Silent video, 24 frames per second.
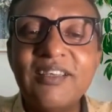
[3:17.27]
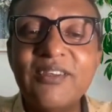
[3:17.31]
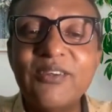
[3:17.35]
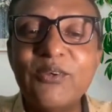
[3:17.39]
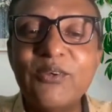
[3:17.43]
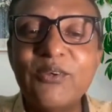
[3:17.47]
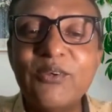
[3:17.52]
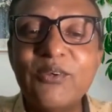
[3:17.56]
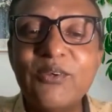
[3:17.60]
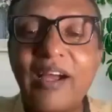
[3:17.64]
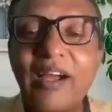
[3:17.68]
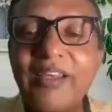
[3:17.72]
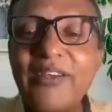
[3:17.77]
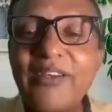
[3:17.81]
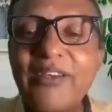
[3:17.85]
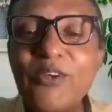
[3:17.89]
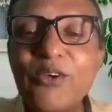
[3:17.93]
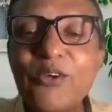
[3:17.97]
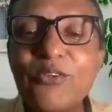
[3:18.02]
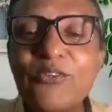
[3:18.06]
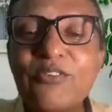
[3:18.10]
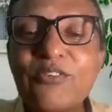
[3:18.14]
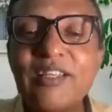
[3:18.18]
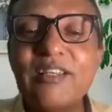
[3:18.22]
hide
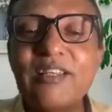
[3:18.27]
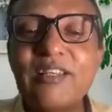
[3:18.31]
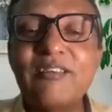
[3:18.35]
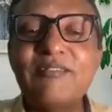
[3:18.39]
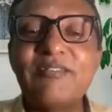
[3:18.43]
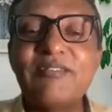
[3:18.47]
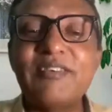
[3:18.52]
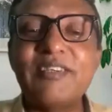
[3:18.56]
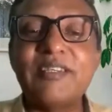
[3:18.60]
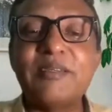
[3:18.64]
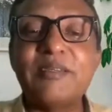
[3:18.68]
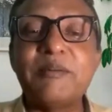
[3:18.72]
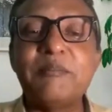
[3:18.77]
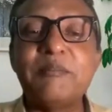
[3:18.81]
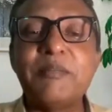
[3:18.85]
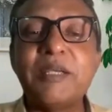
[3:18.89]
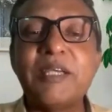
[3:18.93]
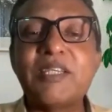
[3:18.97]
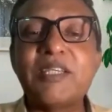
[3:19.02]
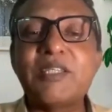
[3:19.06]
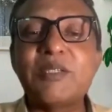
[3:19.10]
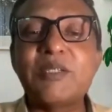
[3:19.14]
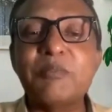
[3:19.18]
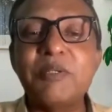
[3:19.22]
yourself. It
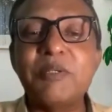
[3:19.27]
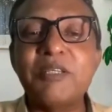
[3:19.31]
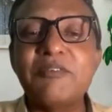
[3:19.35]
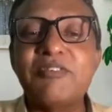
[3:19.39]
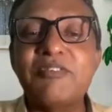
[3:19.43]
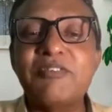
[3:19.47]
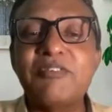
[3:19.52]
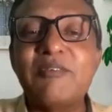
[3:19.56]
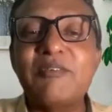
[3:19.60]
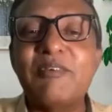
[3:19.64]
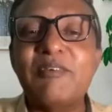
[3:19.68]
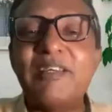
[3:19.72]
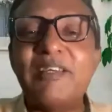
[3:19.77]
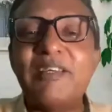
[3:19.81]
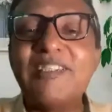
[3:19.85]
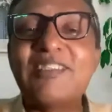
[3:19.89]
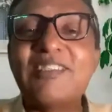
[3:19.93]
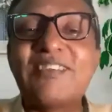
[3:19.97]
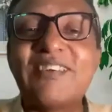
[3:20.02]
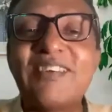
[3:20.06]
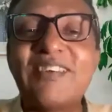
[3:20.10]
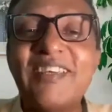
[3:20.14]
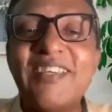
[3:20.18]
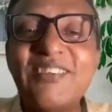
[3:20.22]
makes me feel very
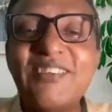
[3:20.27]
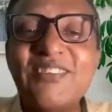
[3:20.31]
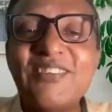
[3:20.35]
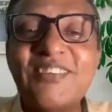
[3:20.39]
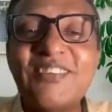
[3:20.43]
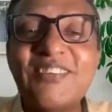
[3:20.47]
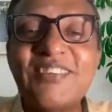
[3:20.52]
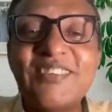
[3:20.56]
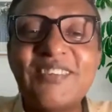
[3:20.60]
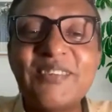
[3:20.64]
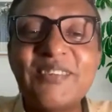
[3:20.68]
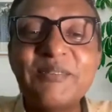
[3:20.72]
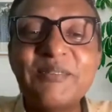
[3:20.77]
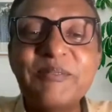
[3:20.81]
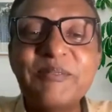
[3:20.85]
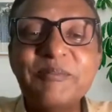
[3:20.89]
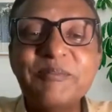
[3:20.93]
strange.